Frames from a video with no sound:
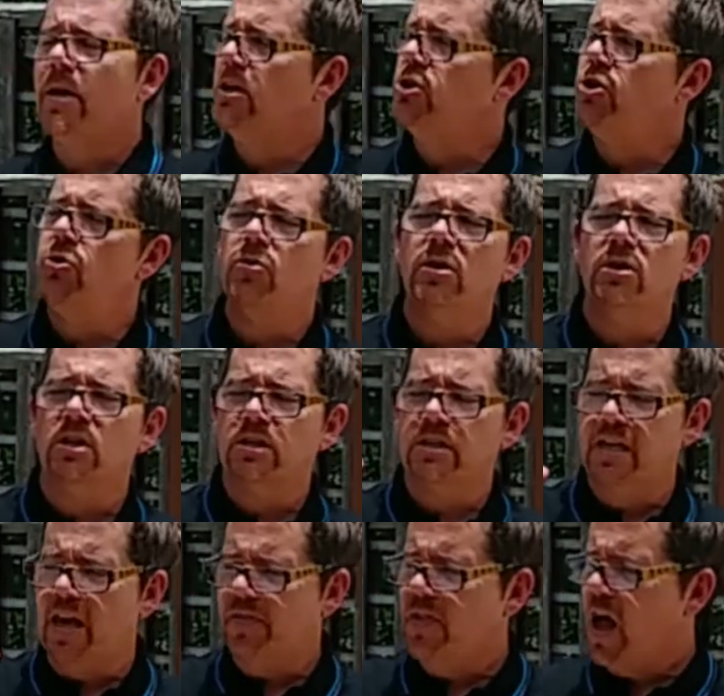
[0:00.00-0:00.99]
means you can
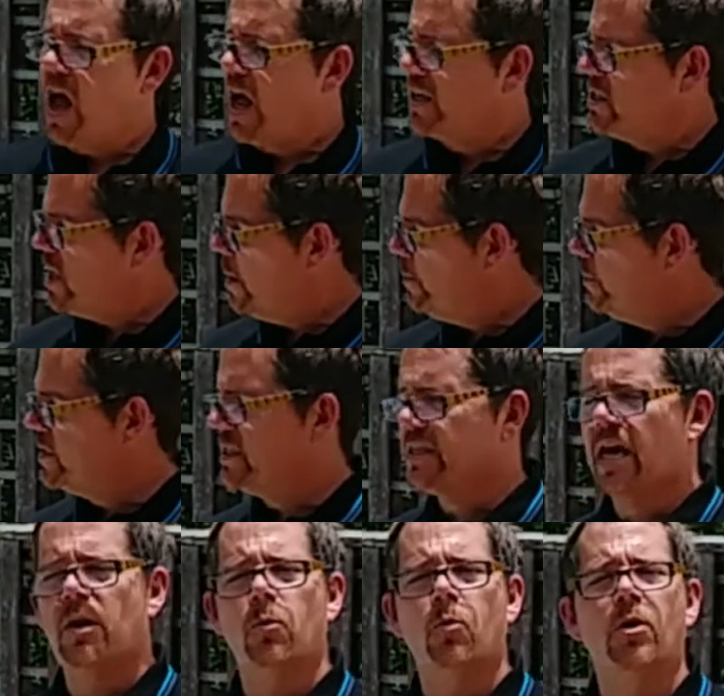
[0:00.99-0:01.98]
just get the hot tub,
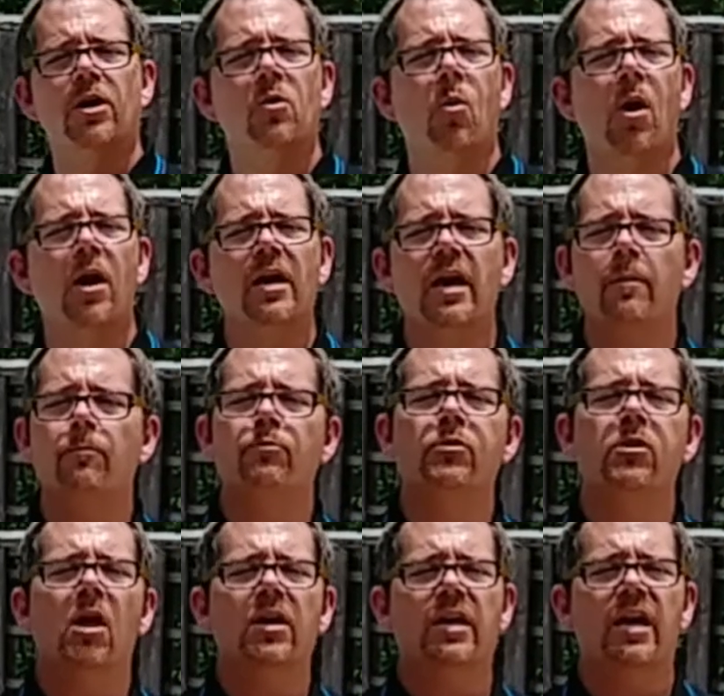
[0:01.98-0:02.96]
set it where you want it and
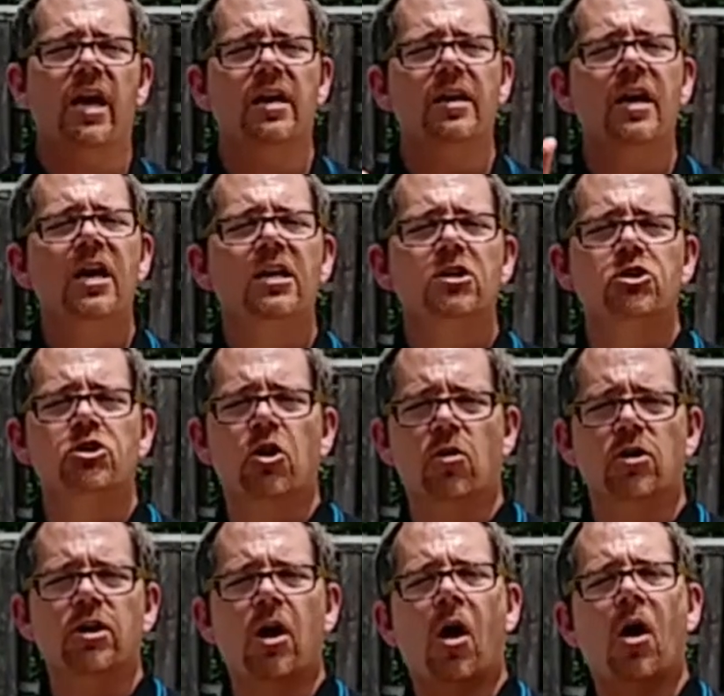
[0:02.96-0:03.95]
plug it in,
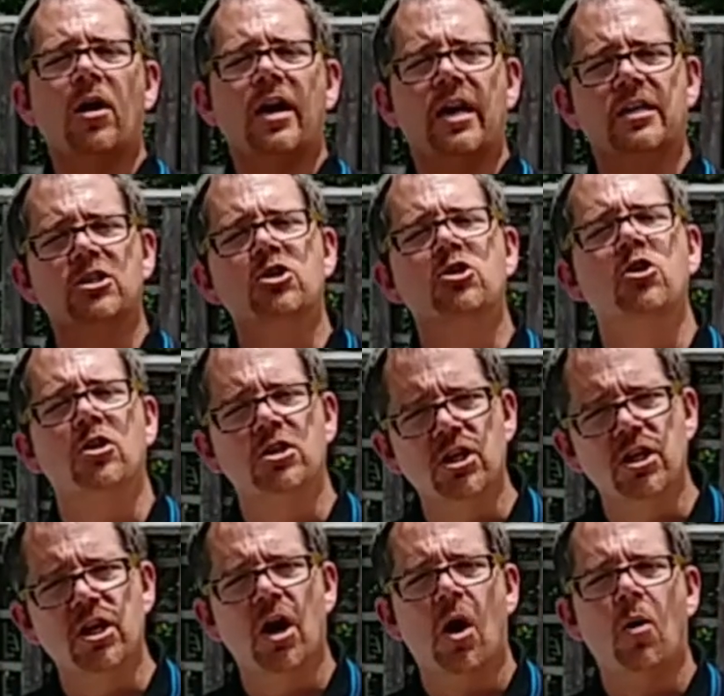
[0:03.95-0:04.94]
turn it on and it's good
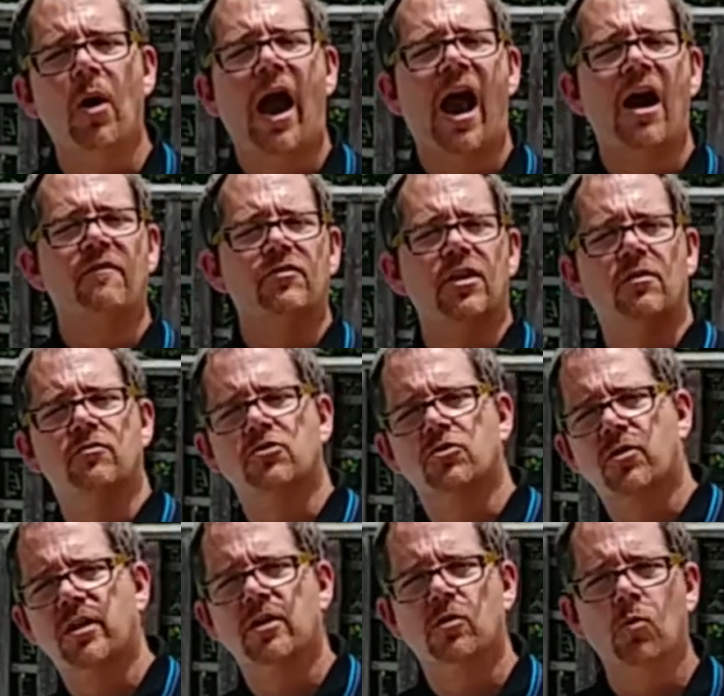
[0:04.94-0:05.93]
to go after after you've
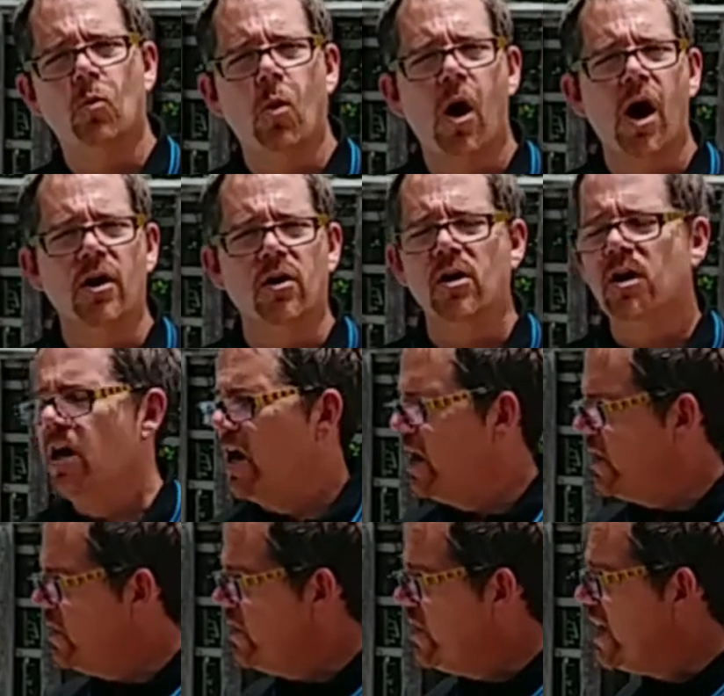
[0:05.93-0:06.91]
treated the water.
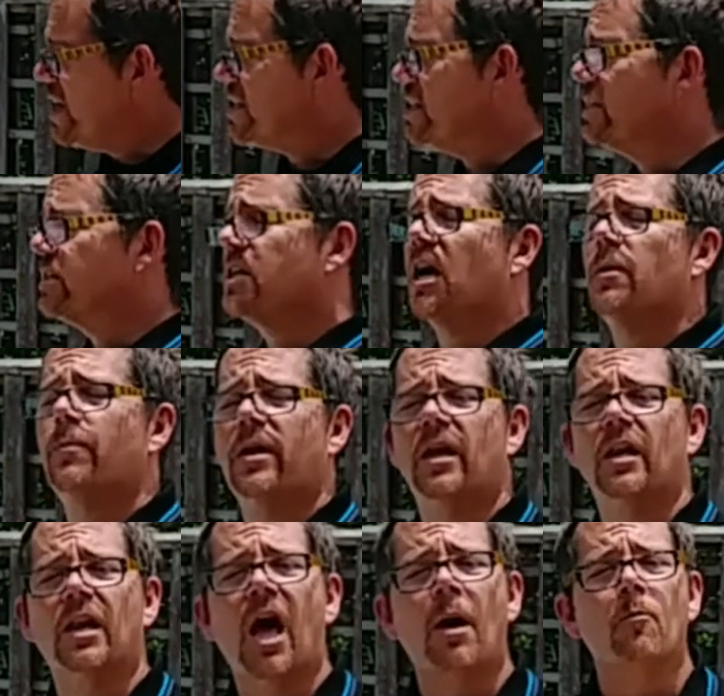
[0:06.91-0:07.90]
This is going to be
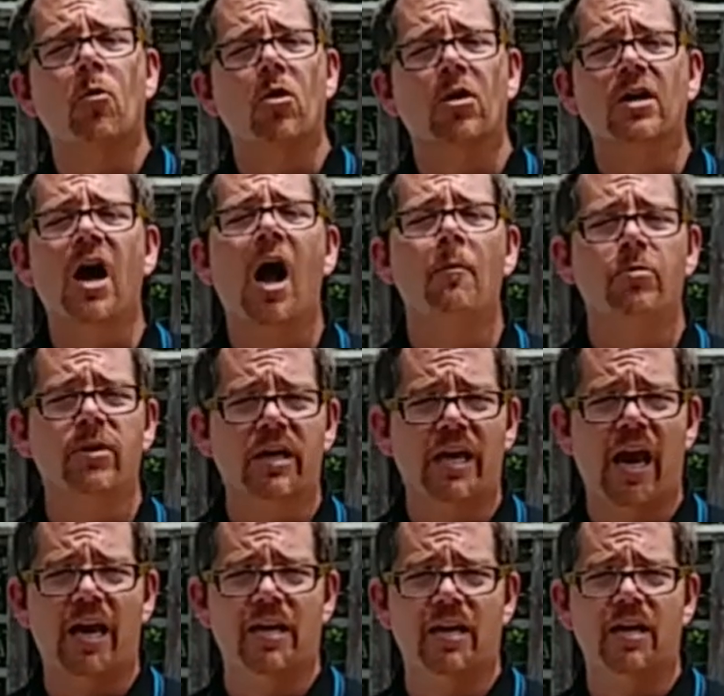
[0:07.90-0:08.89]
a lot more
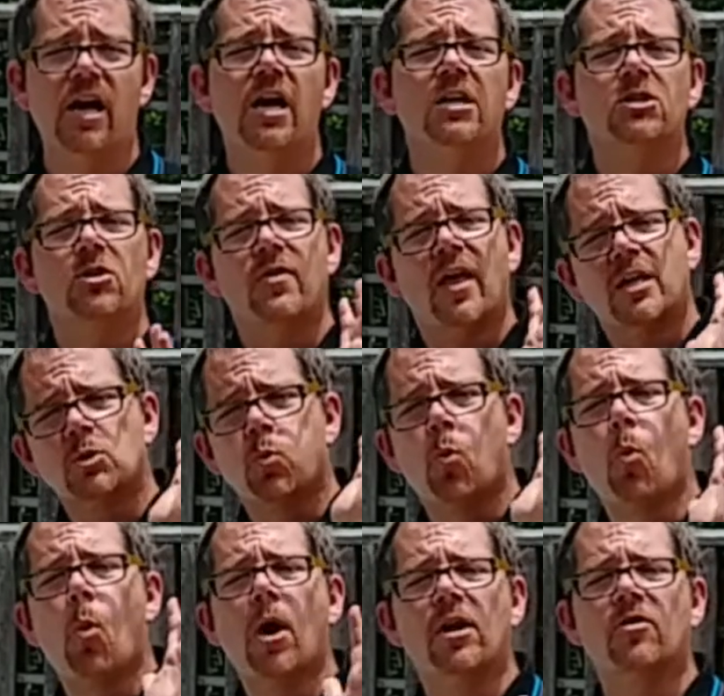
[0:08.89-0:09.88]
complicated. So that's
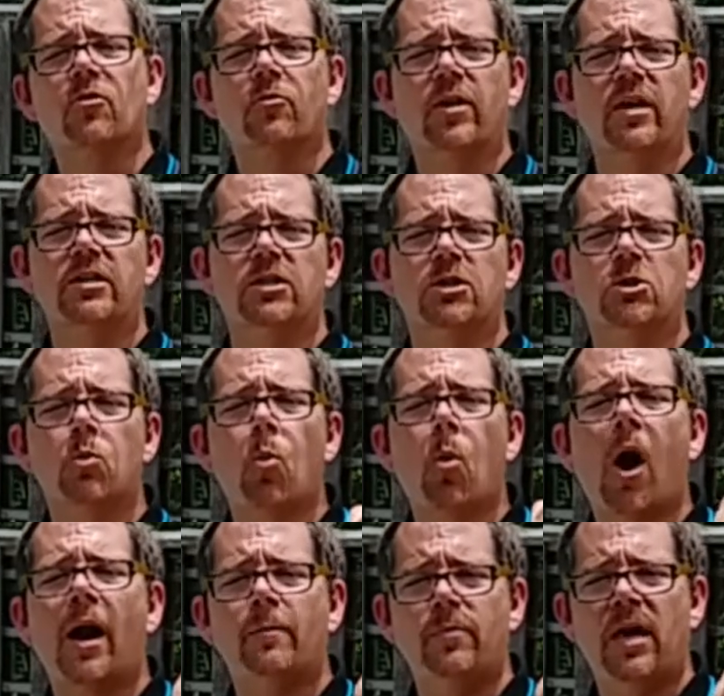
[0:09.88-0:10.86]
one of the reasons
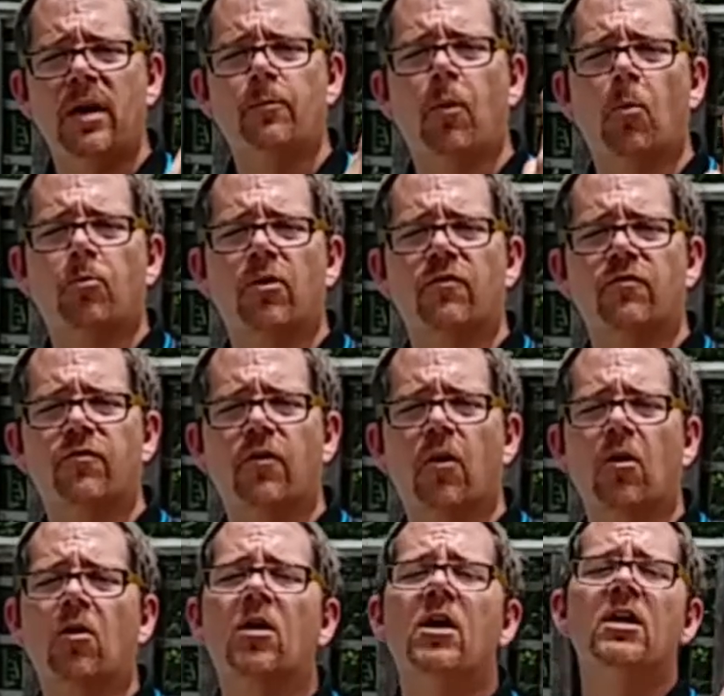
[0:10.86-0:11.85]
why people
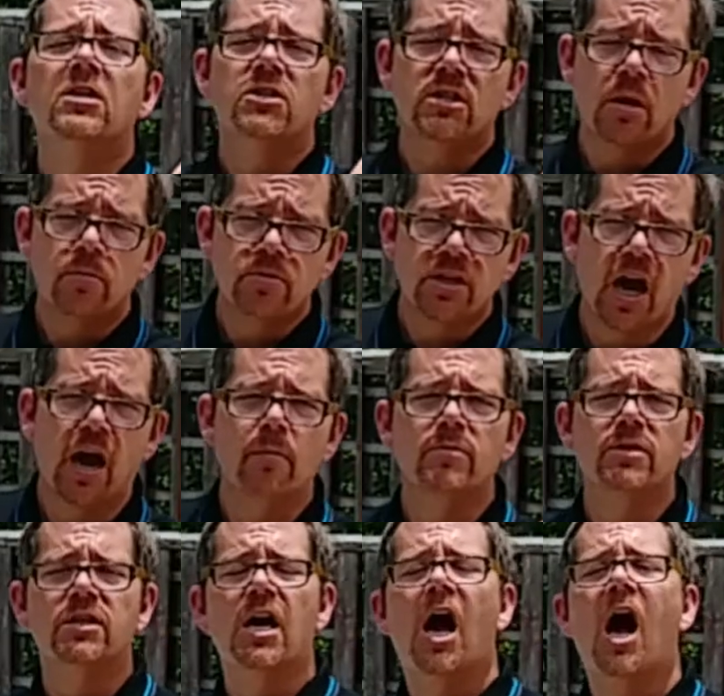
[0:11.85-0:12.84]
prefer
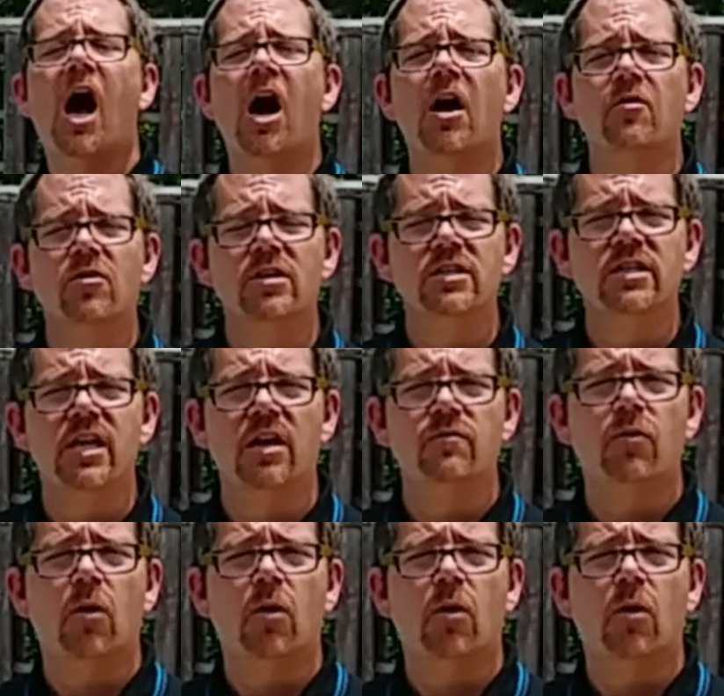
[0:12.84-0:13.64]
sometimes 110